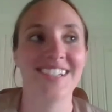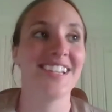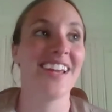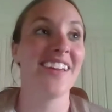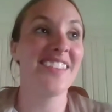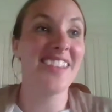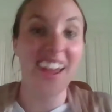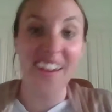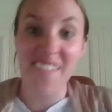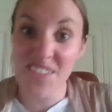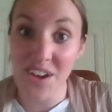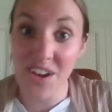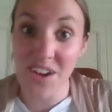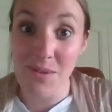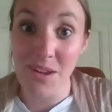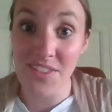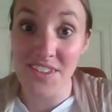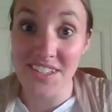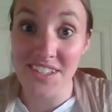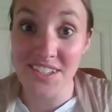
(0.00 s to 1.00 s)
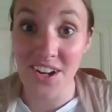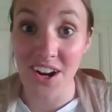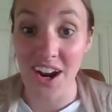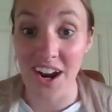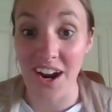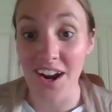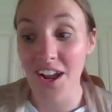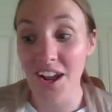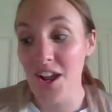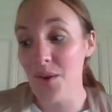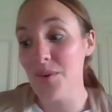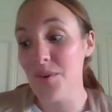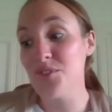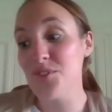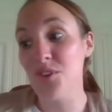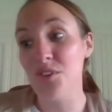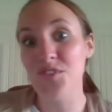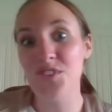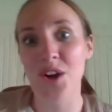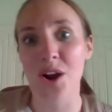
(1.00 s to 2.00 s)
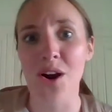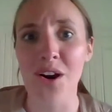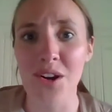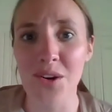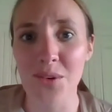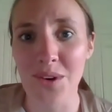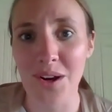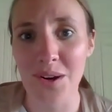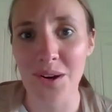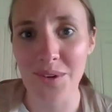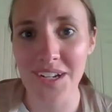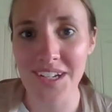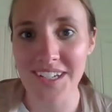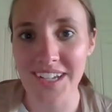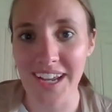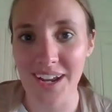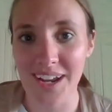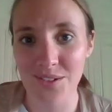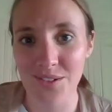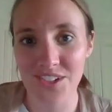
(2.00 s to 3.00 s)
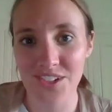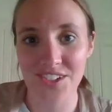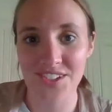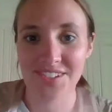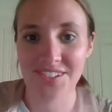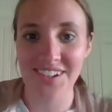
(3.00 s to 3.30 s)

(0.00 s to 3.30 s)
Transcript: He's like, have you thought about this car? We drove to Ottawa one day, which,